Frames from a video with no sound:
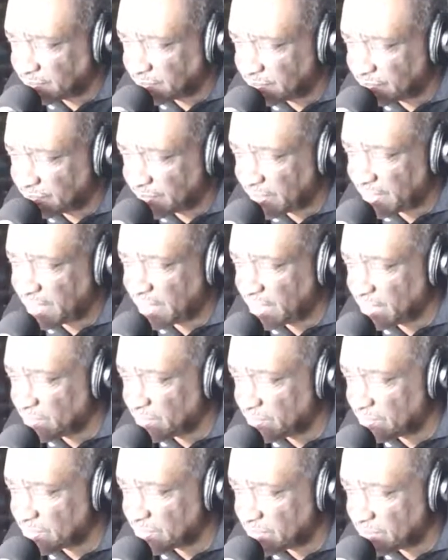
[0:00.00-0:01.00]

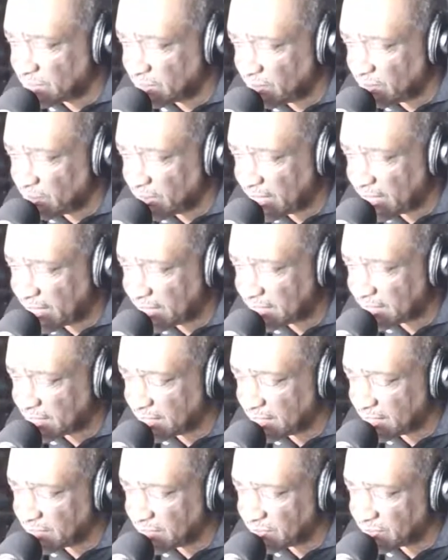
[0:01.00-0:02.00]
videos and all kinds of
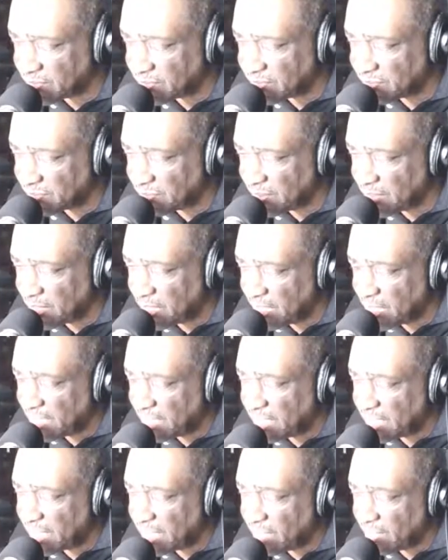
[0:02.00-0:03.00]
things.
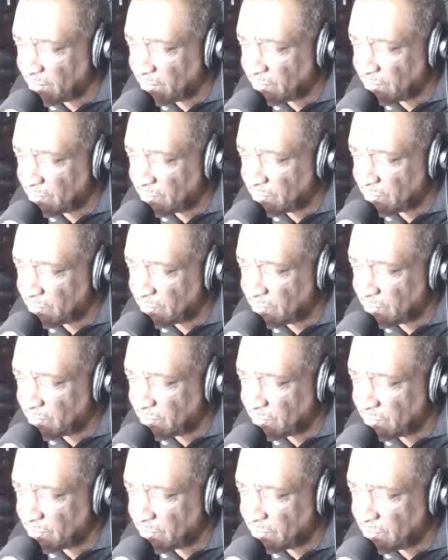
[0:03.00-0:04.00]
Now,
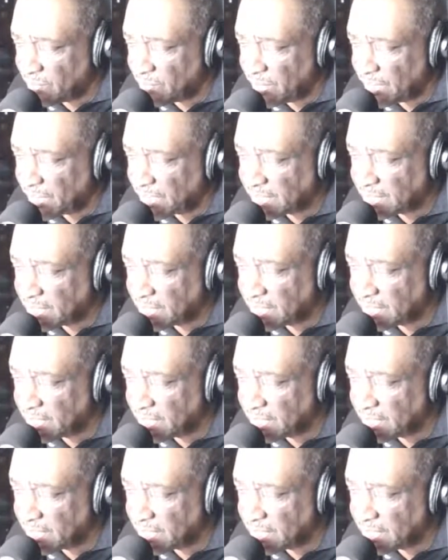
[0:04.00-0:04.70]
when